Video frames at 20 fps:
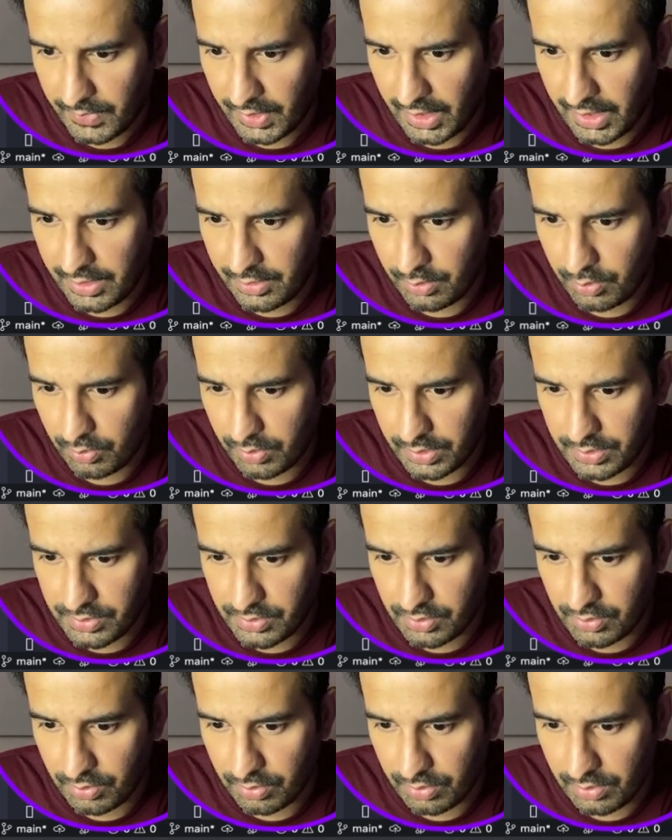and to
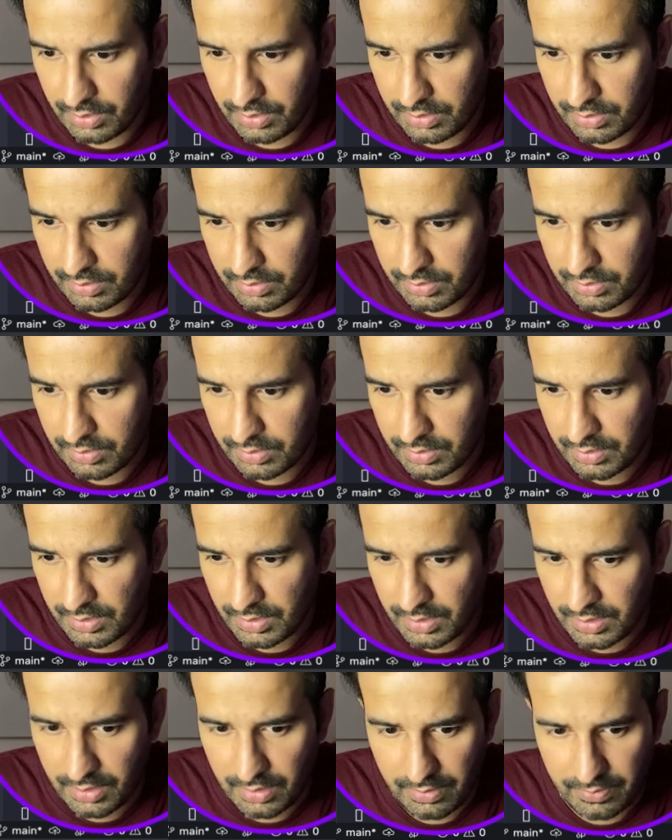console.
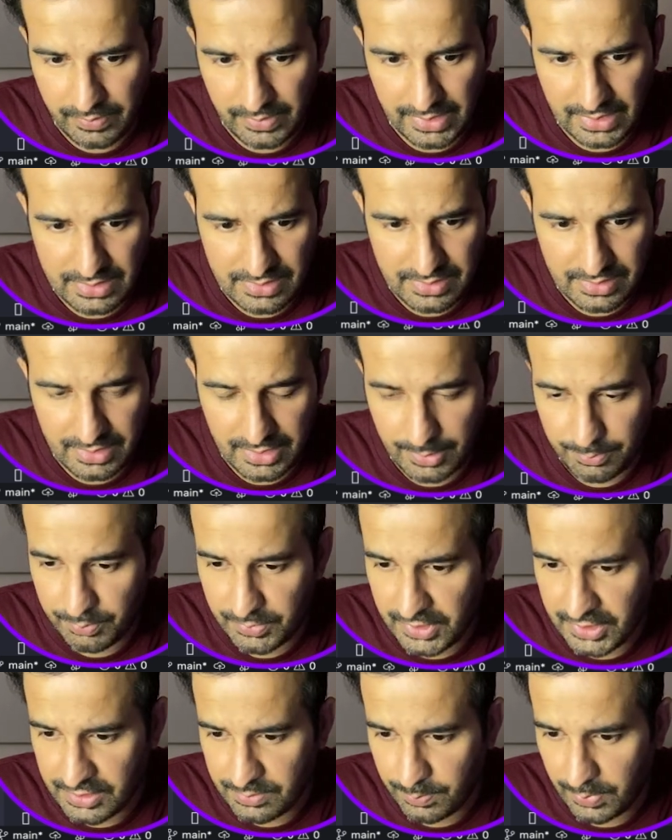We can skip
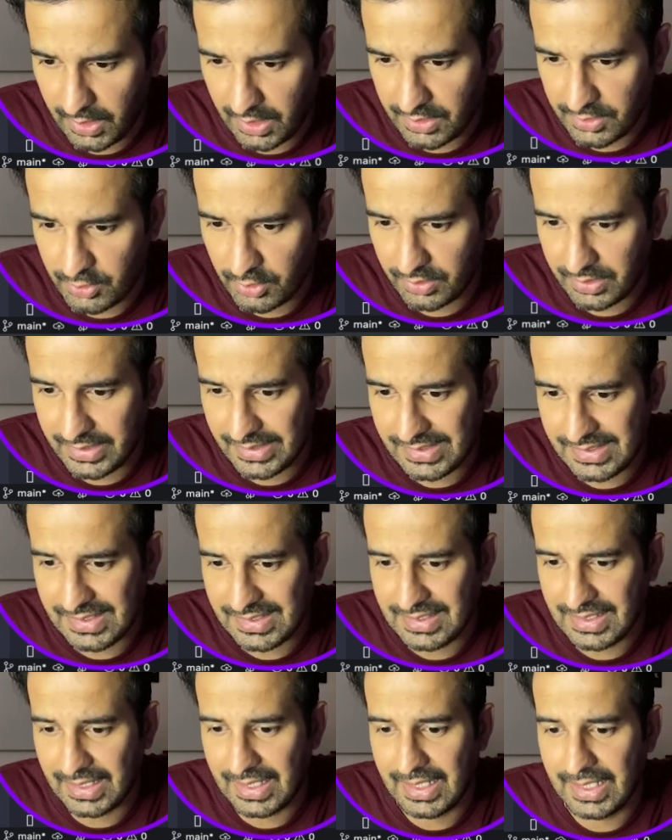this part. So this
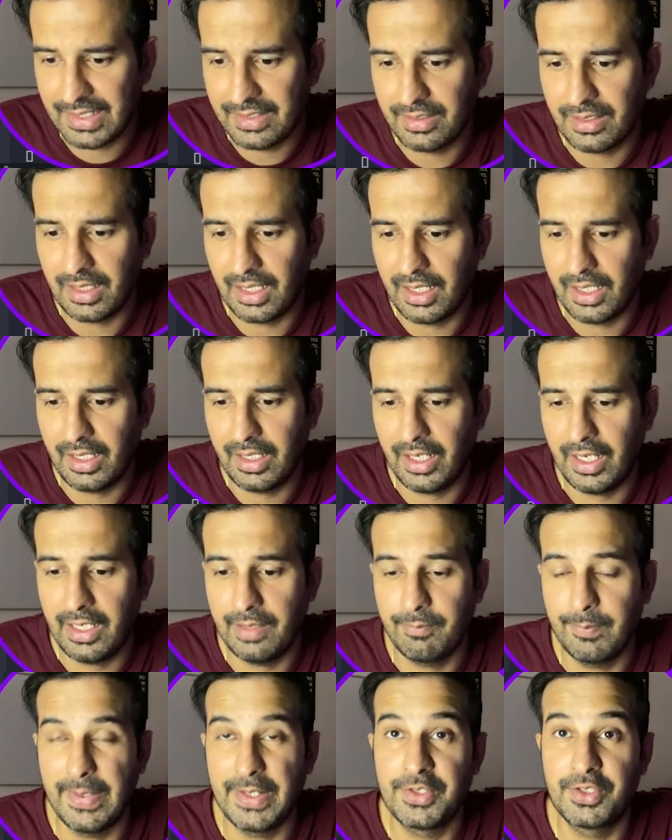is again, uh, I
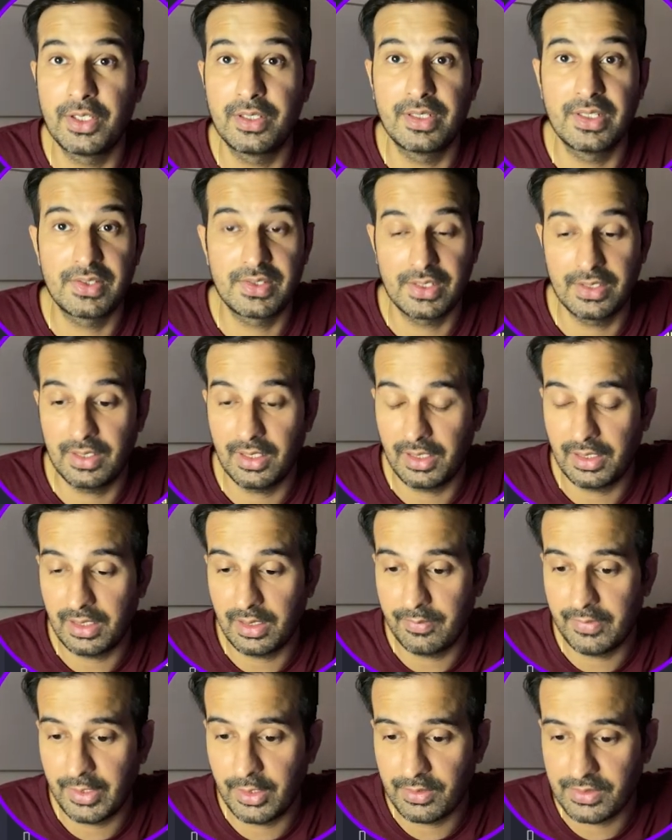mentioned this in
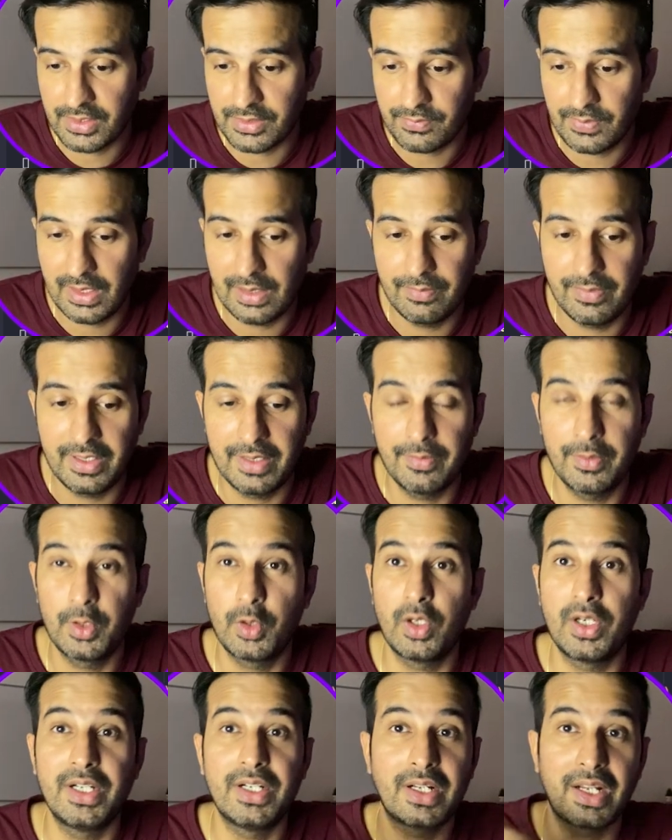earlier videos as well. Whenever
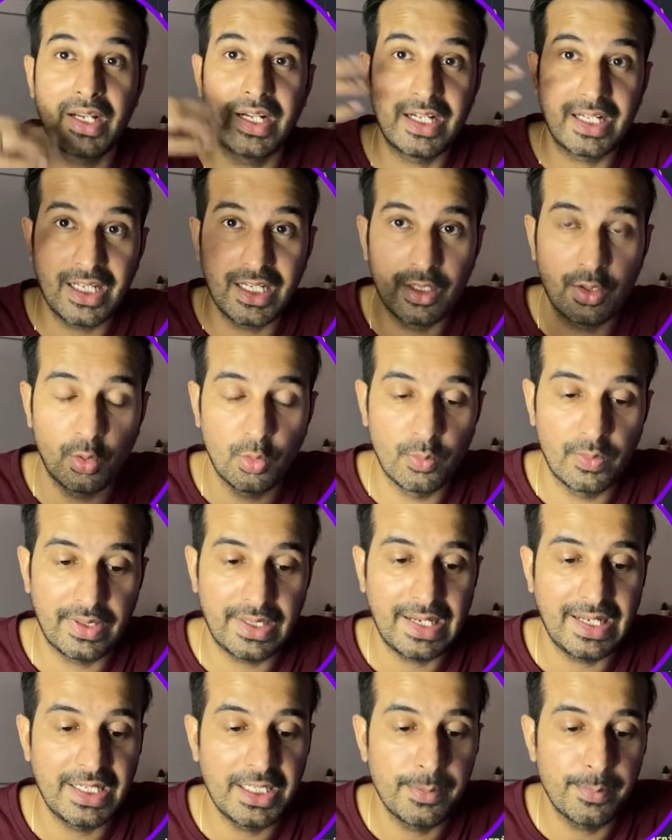you're iterating over
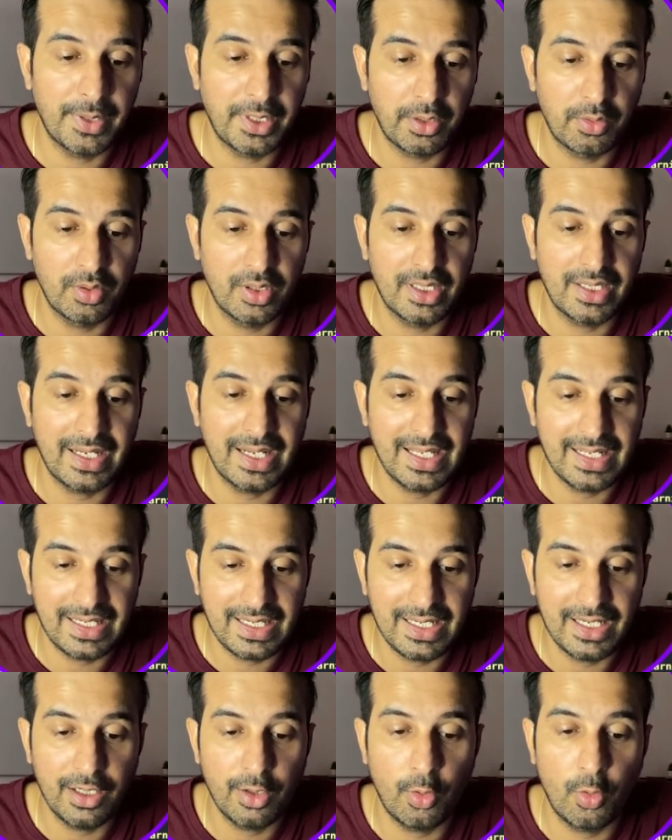any particular
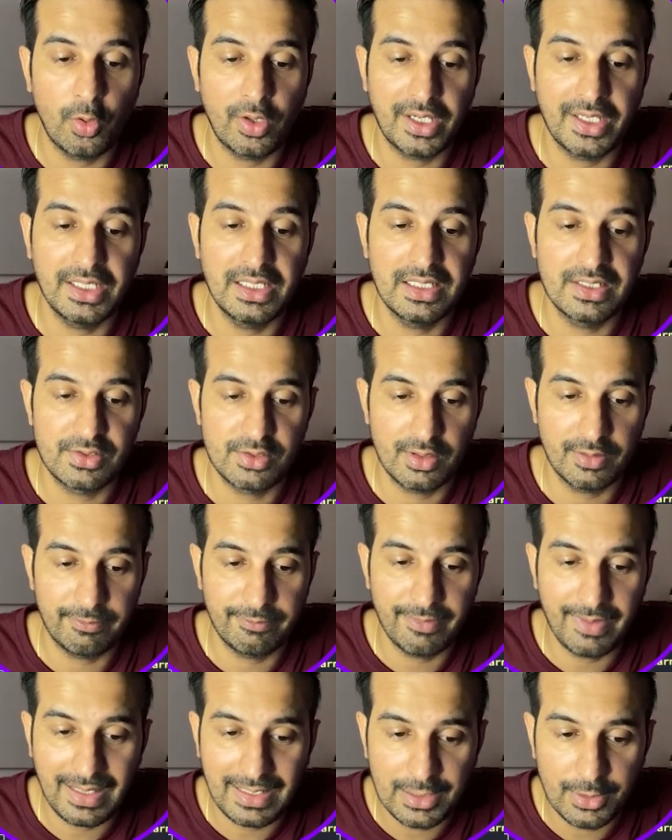array or any list of
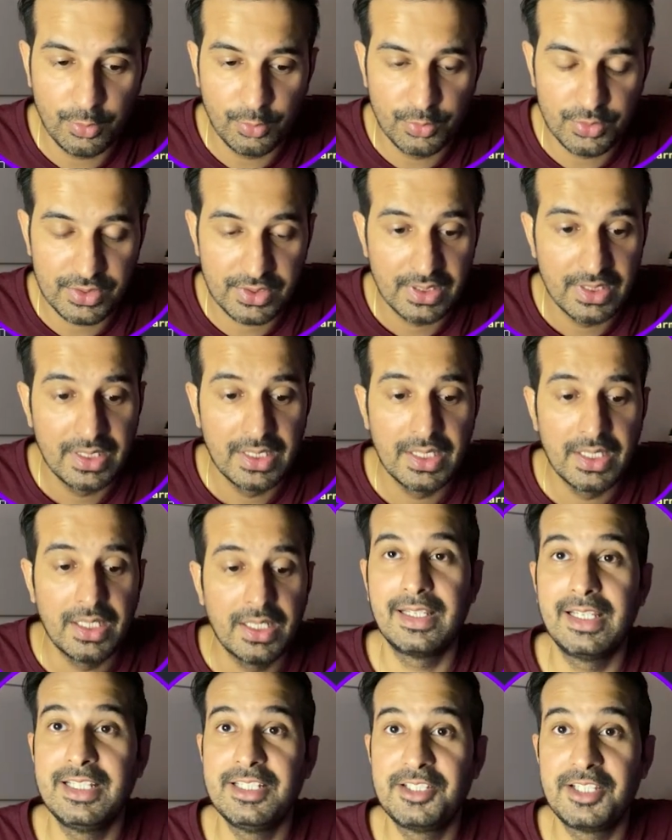values,
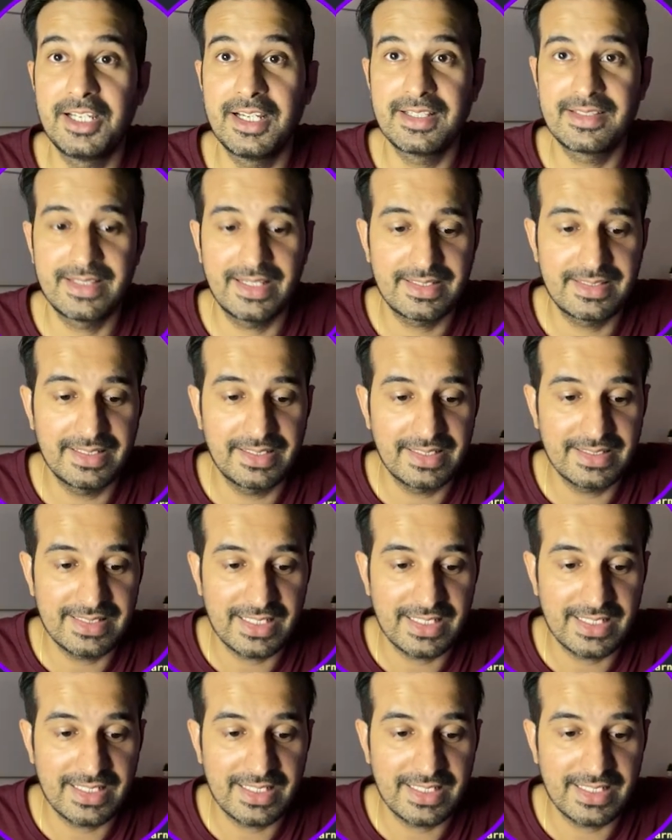in JSX, it is